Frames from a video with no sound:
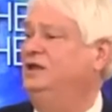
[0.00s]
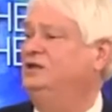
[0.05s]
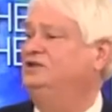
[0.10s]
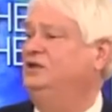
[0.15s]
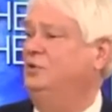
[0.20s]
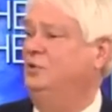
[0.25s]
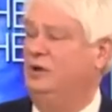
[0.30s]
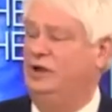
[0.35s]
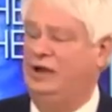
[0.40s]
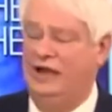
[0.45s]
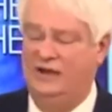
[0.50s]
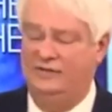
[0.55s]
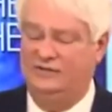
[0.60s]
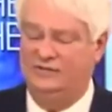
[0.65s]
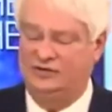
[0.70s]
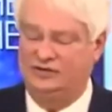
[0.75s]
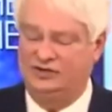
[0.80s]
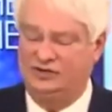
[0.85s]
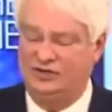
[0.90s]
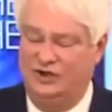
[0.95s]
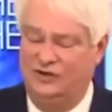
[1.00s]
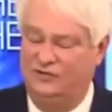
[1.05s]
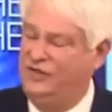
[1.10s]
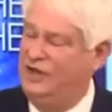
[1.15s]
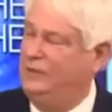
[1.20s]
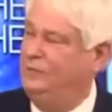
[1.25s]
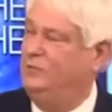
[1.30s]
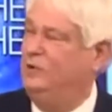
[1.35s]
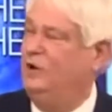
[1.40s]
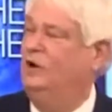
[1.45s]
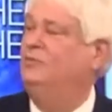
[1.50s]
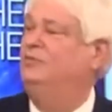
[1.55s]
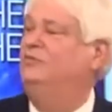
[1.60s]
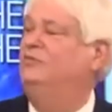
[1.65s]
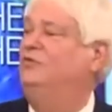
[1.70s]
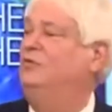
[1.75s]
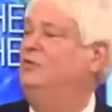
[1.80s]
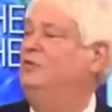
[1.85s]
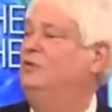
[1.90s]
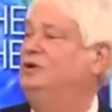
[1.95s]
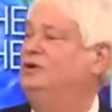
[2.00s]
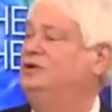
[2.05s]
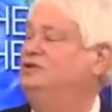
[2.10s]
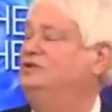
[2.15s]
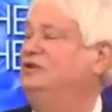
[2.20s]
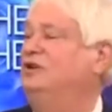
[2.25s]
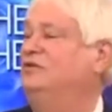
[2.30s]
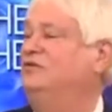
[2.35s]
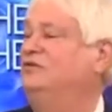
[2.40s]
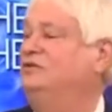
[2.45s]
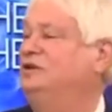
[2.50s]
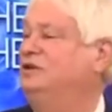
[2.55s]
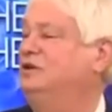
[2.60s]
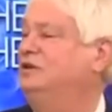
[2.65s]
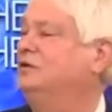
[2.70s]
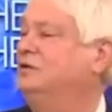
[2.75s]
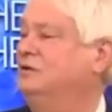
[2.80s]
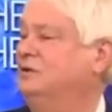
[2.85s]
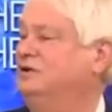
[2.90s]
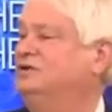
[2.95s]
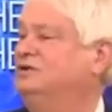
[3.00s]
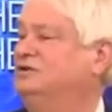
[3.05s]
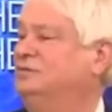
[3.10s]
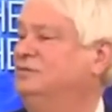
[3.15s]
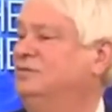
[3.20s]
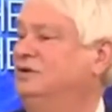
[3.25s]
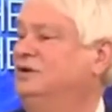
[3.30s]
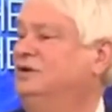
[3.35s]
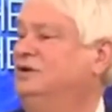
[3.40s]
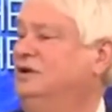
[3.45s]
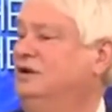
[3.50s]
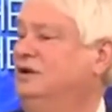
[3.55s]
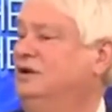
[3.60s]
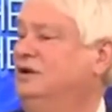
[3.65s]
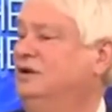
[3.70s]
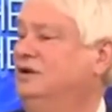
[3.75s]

And so we have to solve that problem before we can solve terrorism.